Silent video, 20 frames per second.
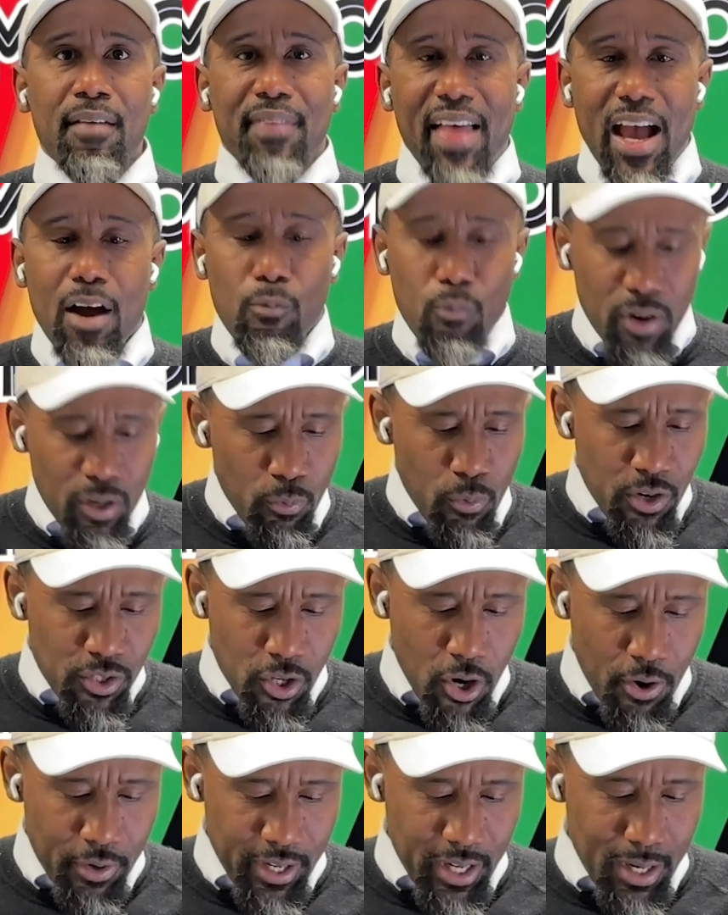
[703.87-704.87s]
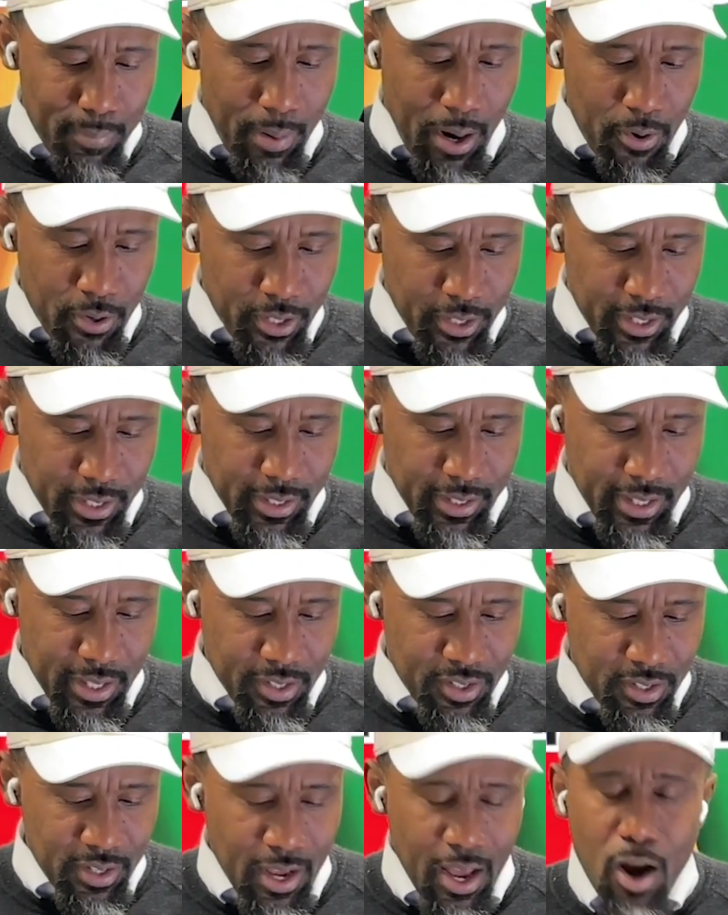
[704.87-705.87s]
that when we're talking about
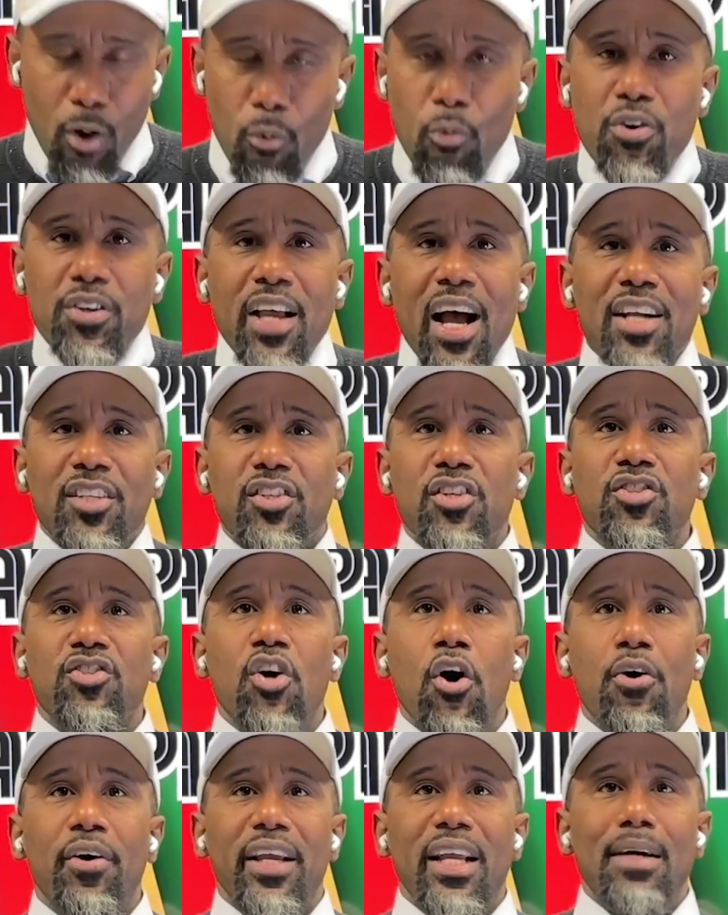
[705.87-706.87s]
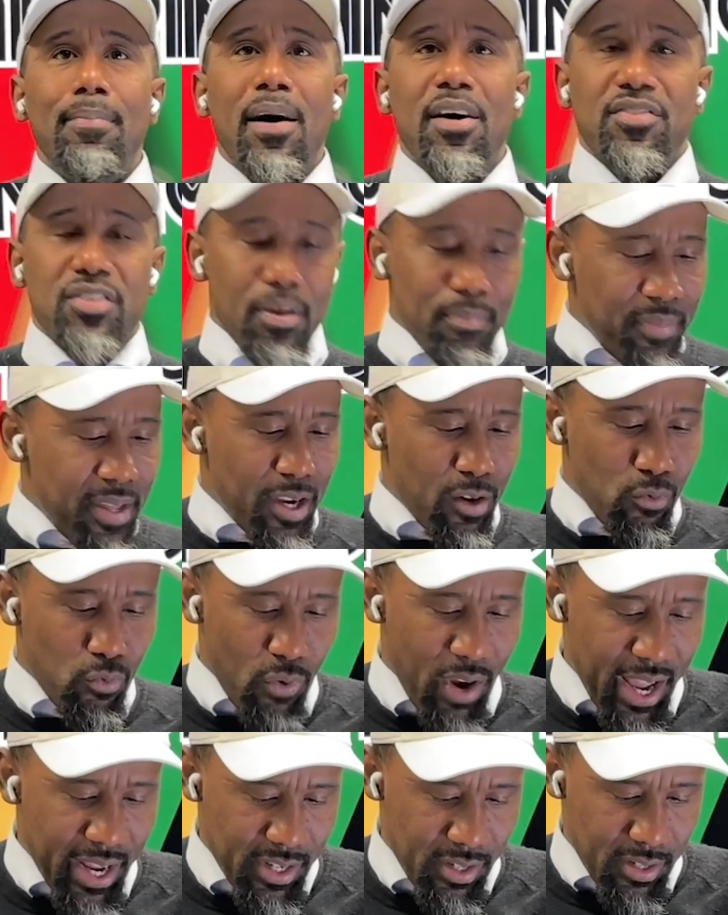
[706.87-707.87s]
goodness, we're not just talking about something
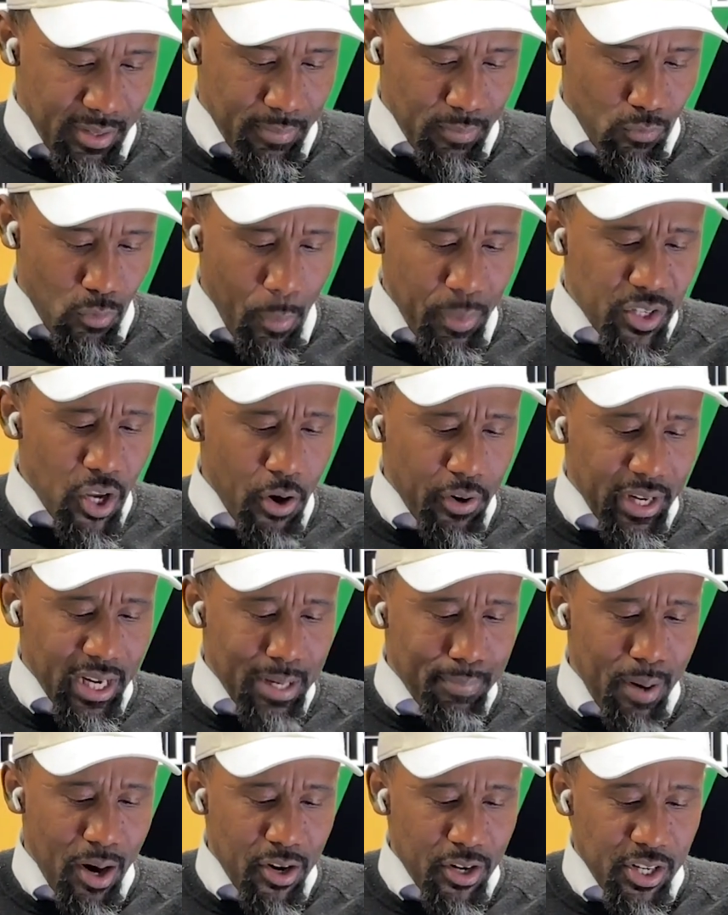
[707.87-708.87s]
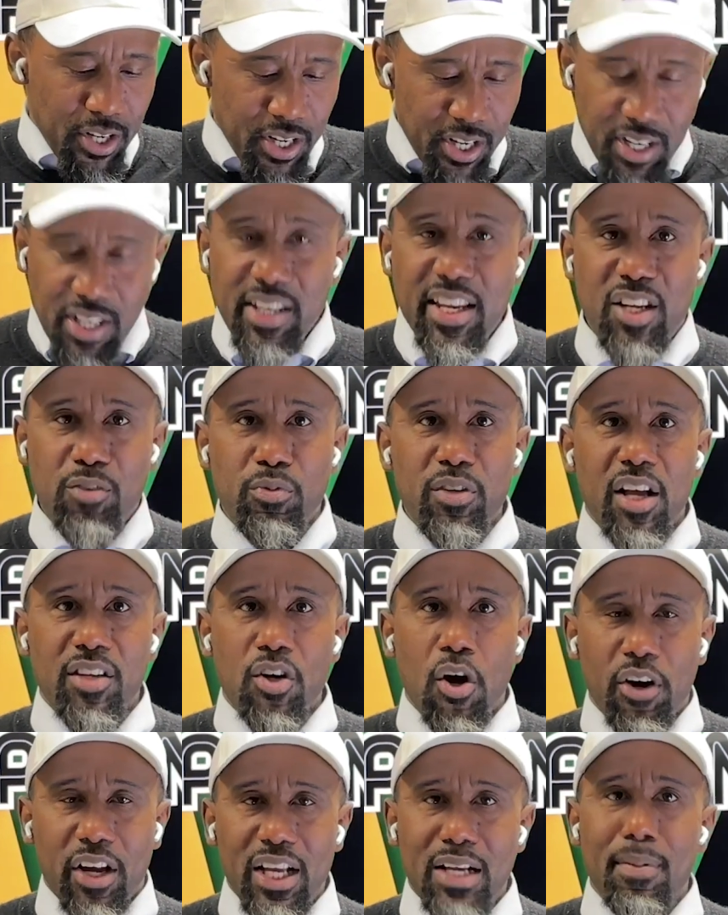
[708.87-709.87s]
random. When we're talking about goodness, we're not
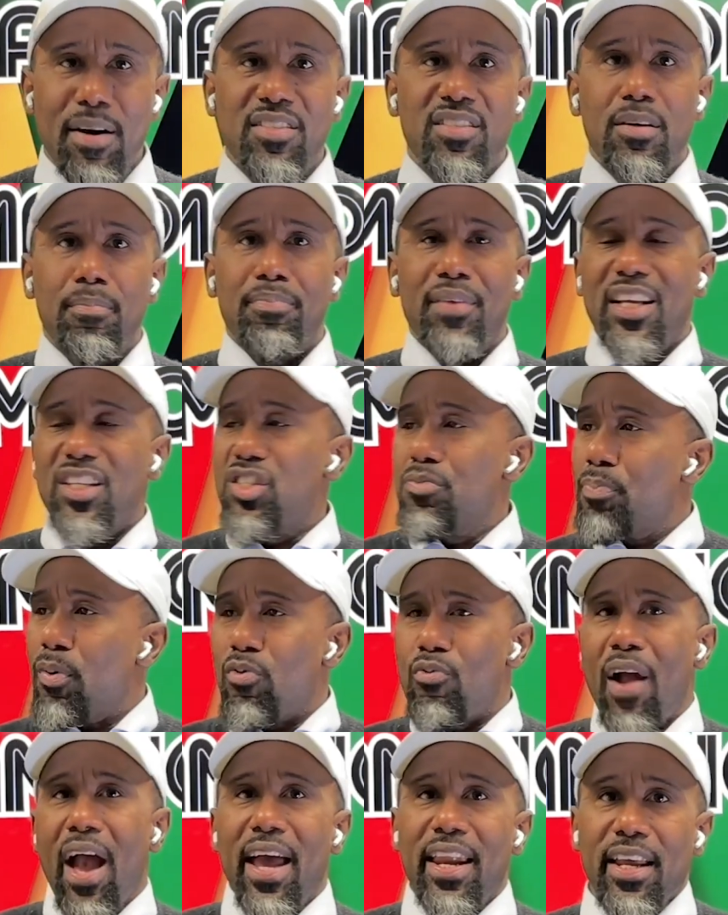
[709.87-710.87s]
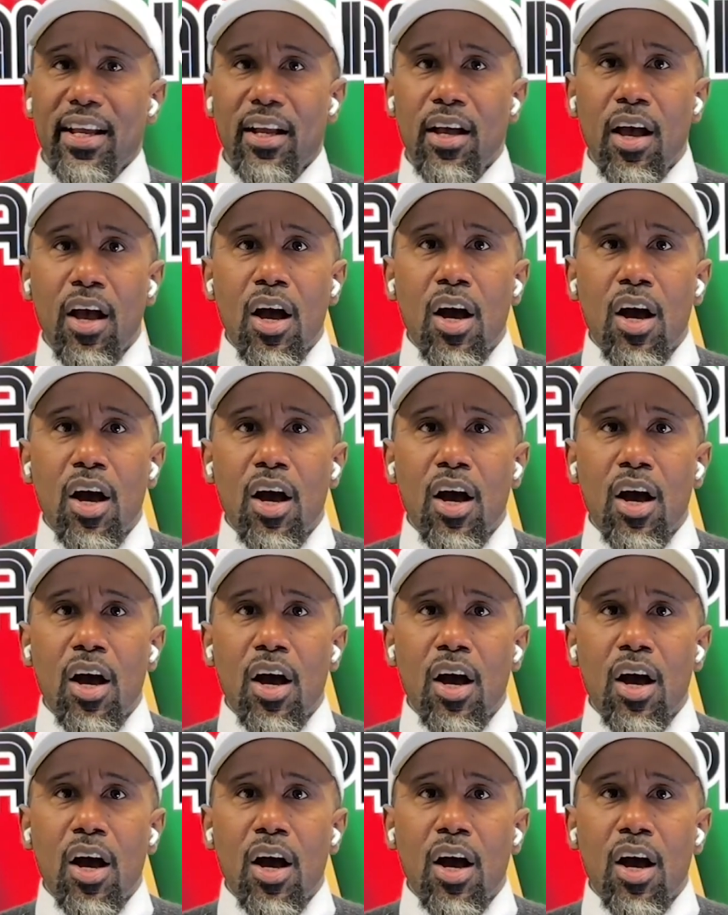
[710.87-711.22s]
talking about something sporadic.